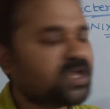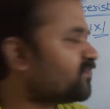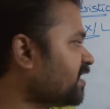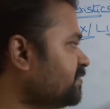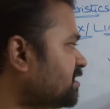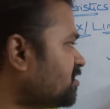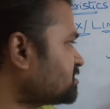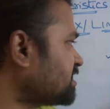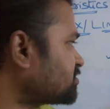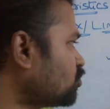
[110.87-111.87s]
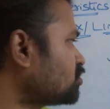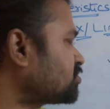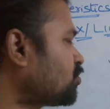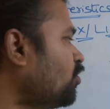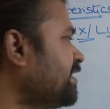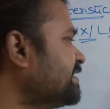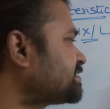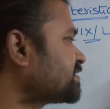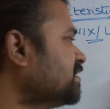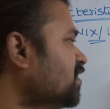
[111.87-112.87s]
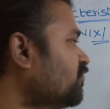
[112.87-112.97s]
Why? Because the source code is